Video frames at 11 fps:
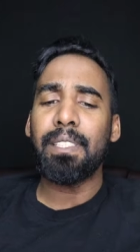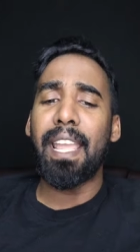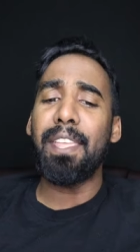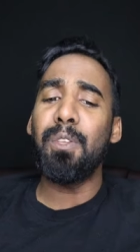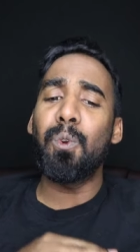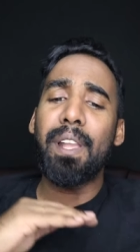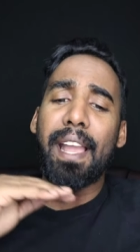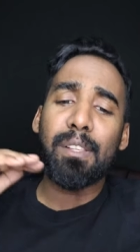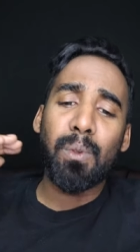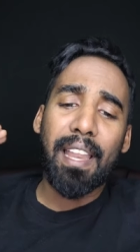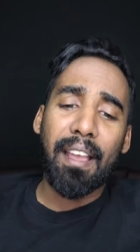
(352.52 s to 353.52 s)
that you
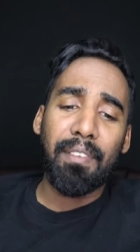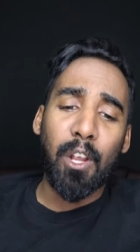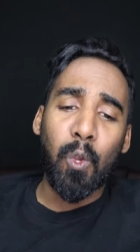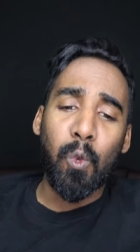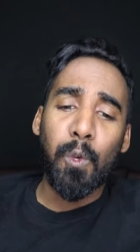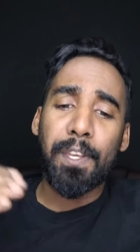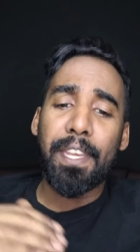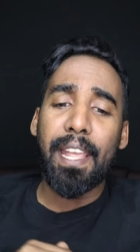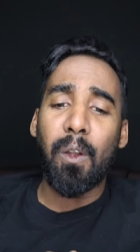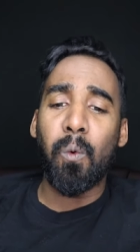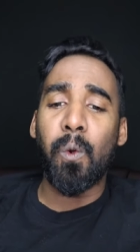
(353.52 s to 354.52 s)
guys will have a good
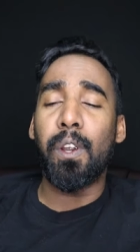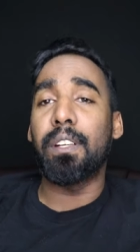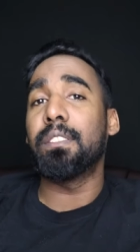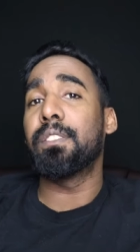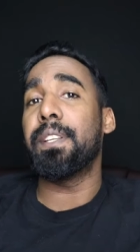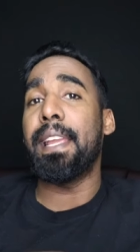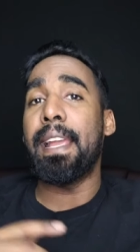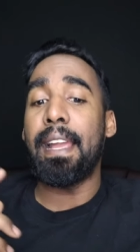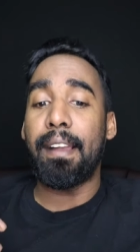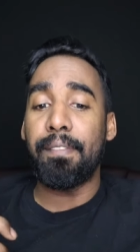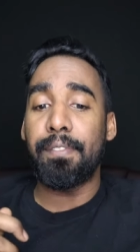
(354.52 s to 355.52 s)
day at work. Today I
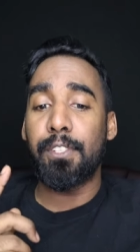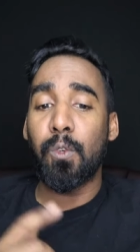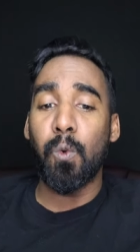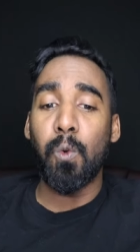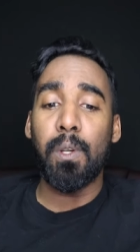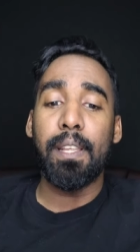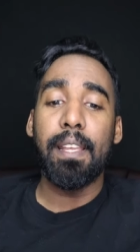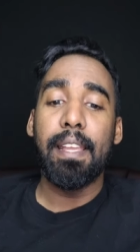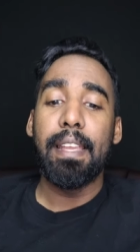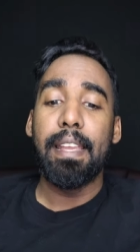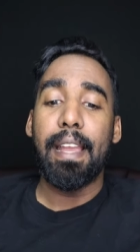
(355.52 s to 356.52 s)
have school
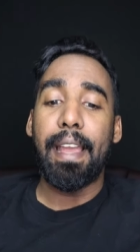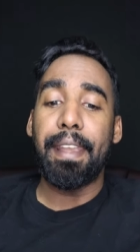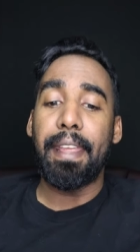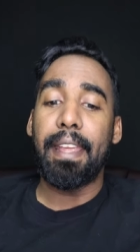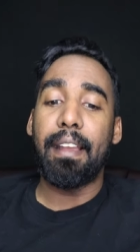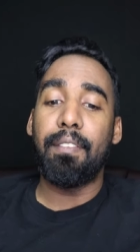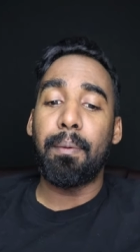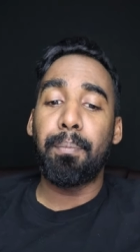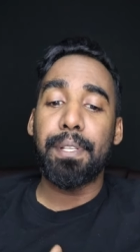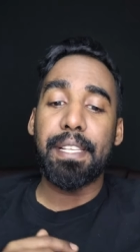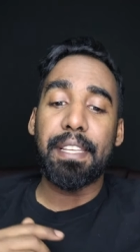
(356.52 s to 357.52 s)
and I have a
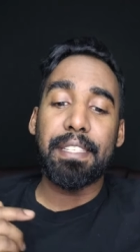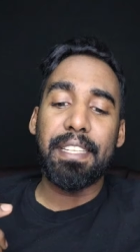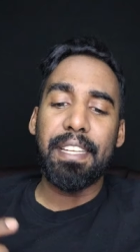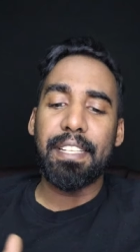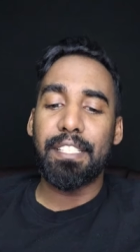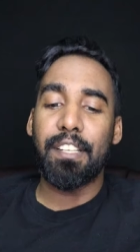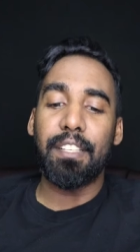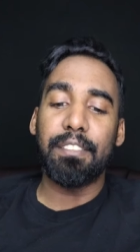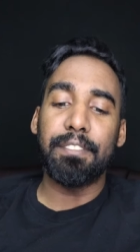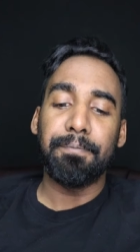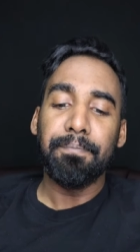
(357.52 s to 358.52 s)

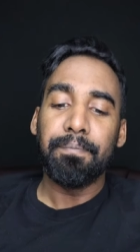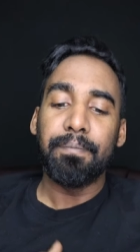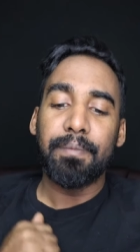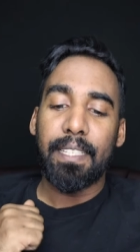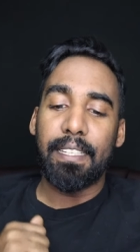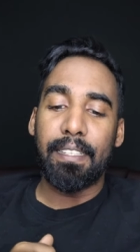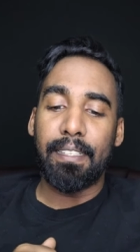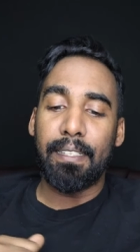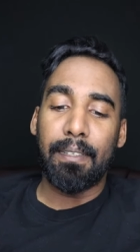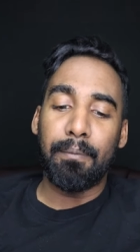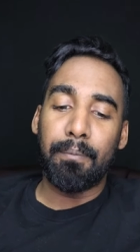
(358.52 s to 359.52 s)
presentation
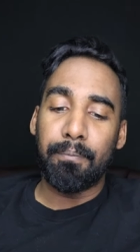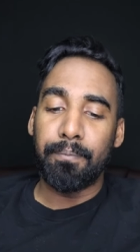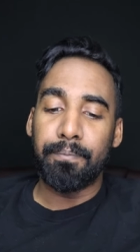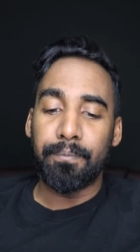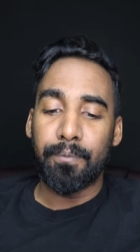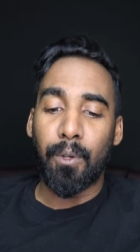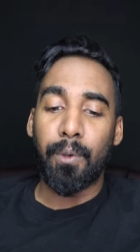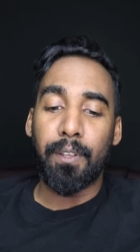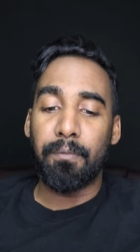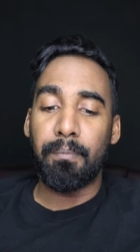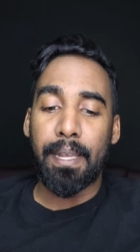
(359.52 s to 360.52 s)
um, for
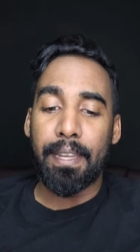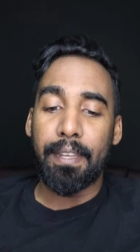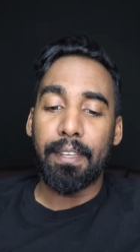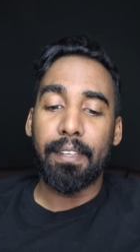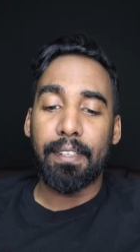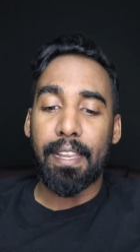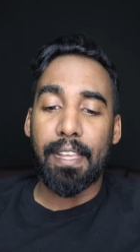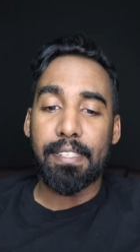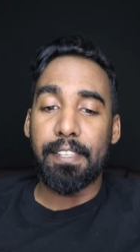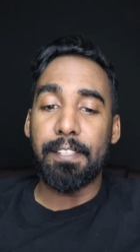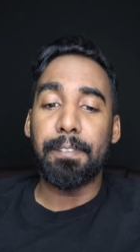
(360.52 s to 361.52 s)
one of my
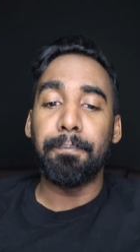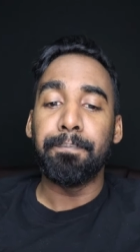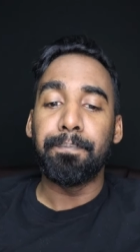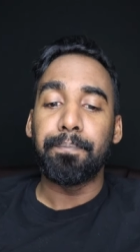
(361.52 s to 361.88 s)
classes.